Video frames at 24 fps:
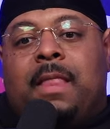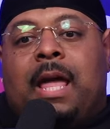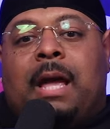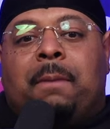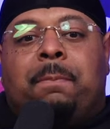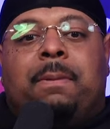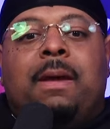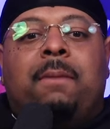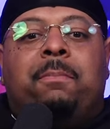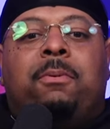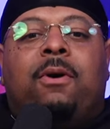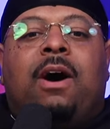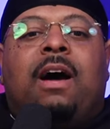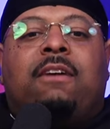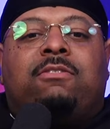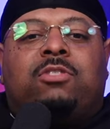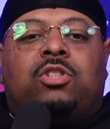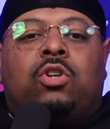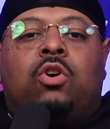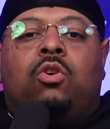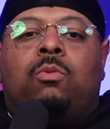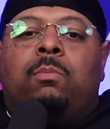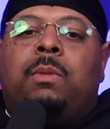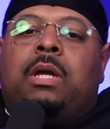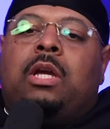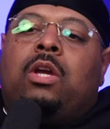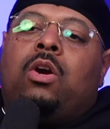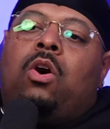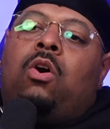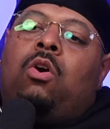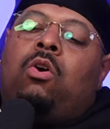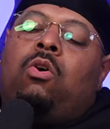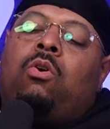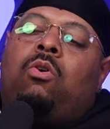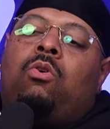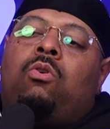Like people have told me,
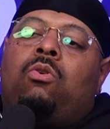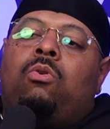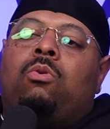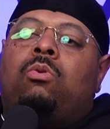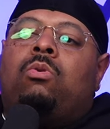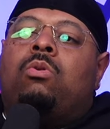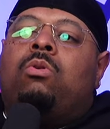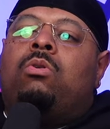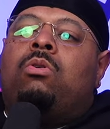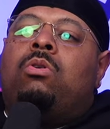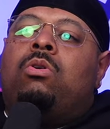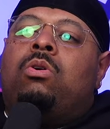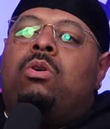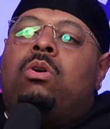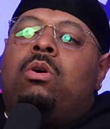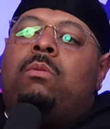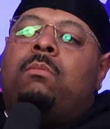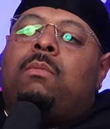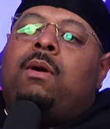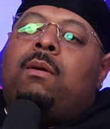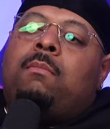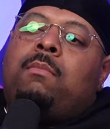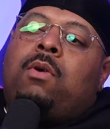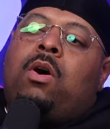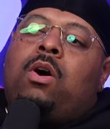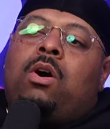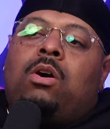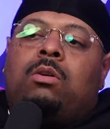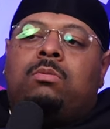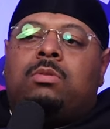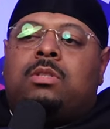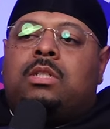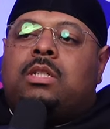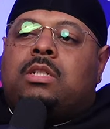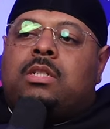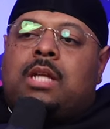yo, my
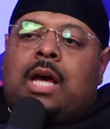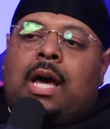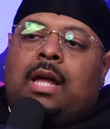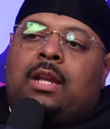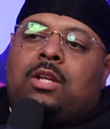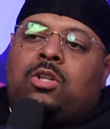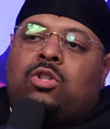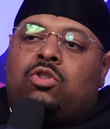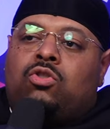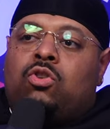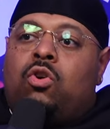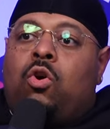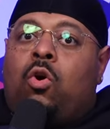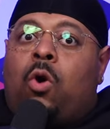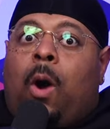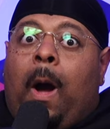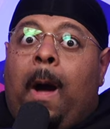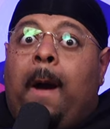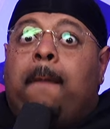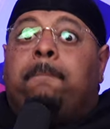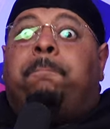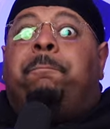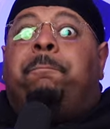mom's just had a stroke.